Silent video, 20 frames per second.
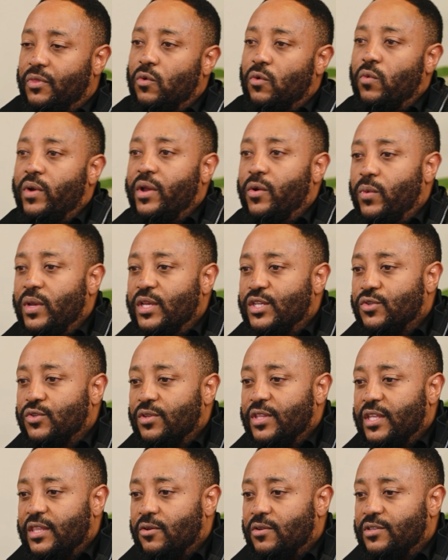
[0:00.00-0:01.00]
Where we saw
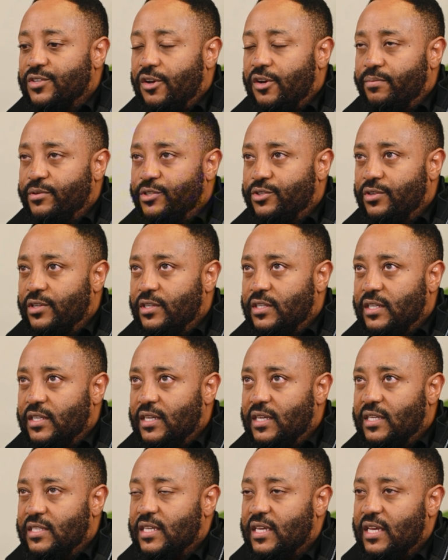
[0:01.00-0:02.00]
that there was an opportunity
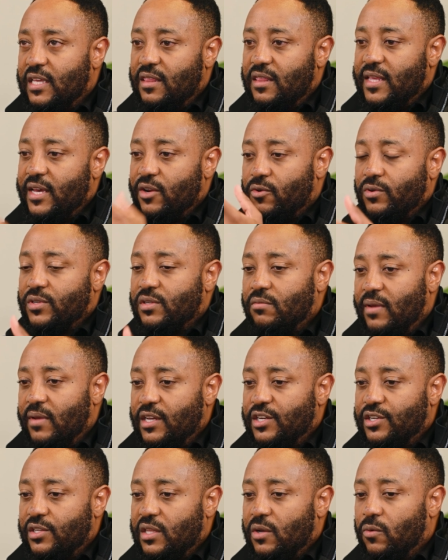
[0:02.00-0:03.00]
is in that
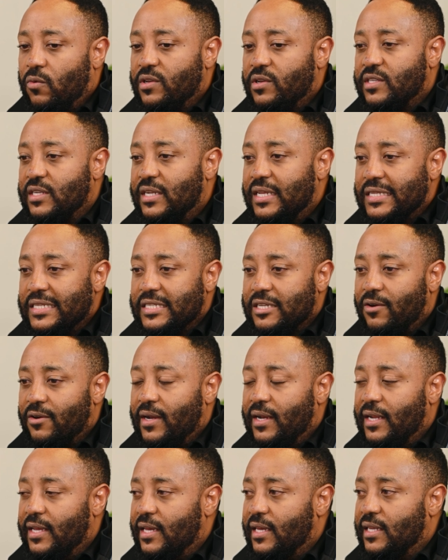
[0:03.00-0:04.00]
automation, there wasn't
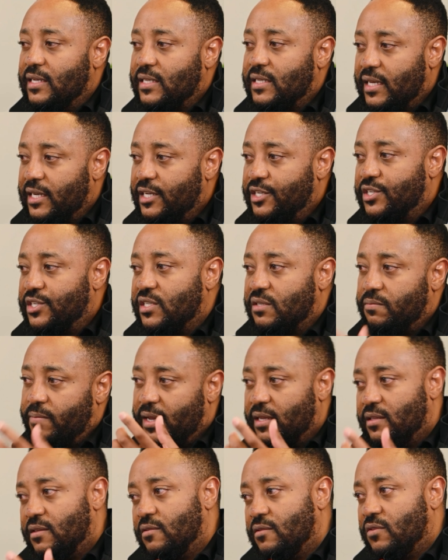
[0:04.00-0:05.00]
necessarily intelligence
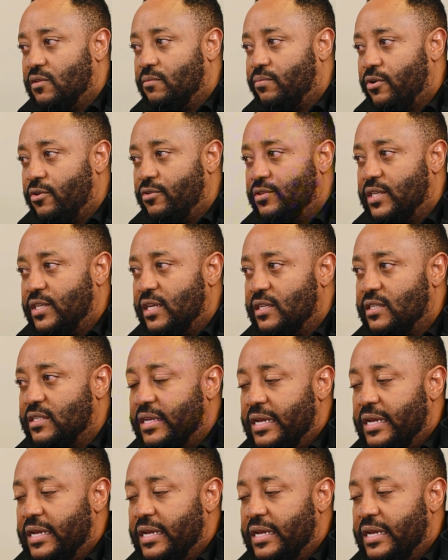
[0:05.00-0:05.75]
baked into the process.